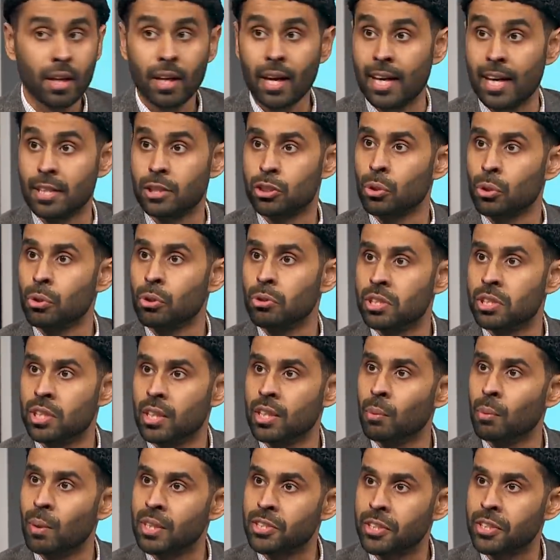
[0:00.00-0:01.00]
And so you
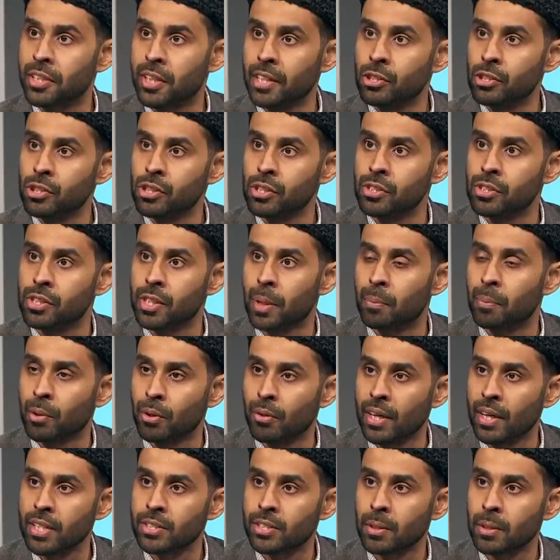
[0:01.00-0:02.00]
see Western nations, they're
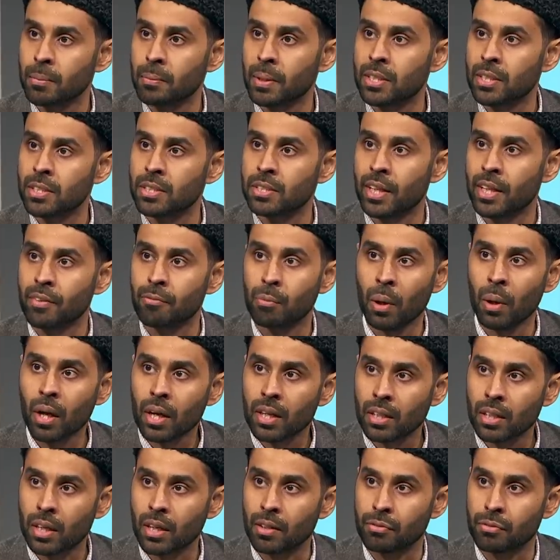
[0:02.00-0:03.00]
progressing because they've
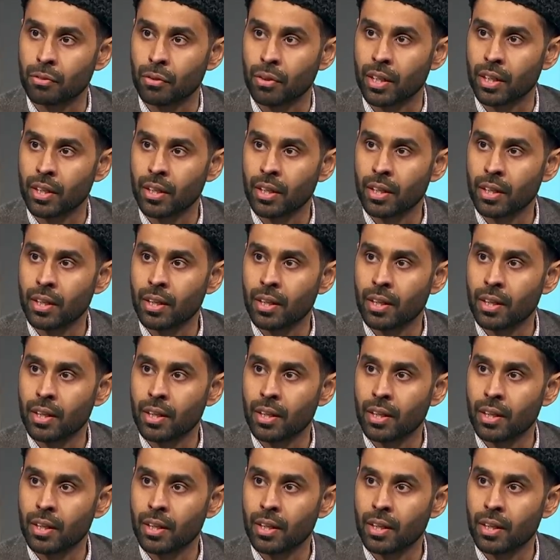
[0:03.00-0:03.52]
worked hard for it.